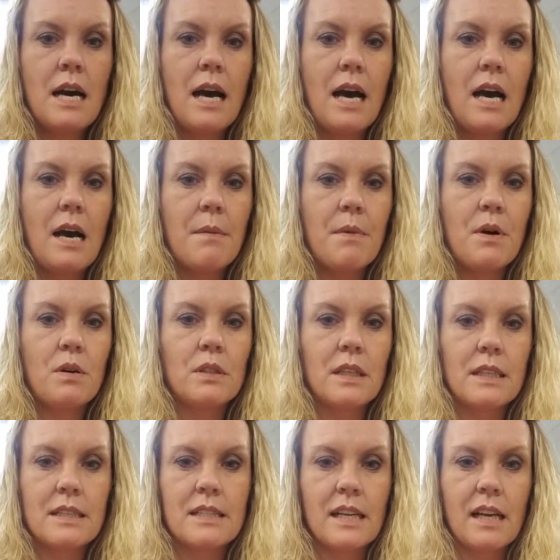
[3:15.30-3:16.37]
um, hold on
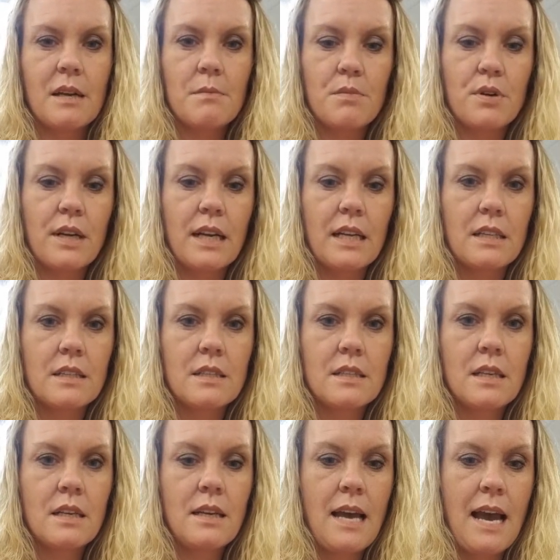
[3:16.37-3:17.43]
a second, Bregan's
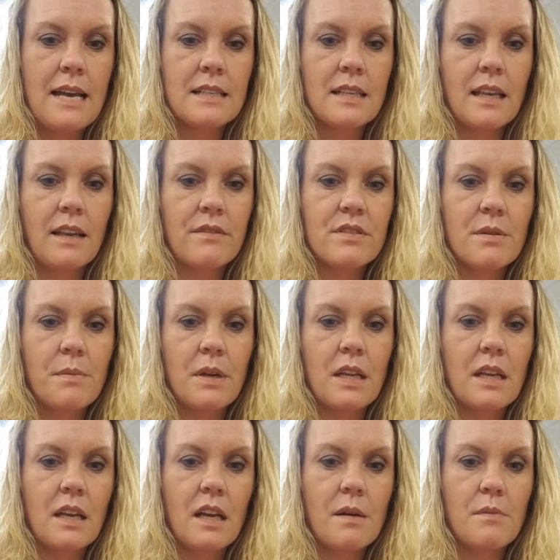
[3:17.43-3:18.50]
asking if somebody
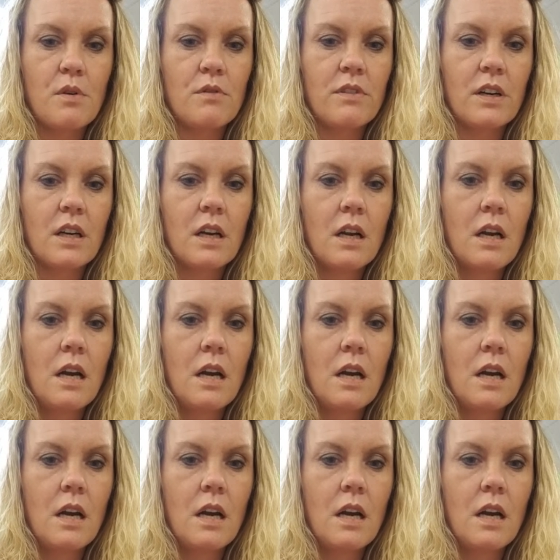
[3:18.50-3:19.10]
can come over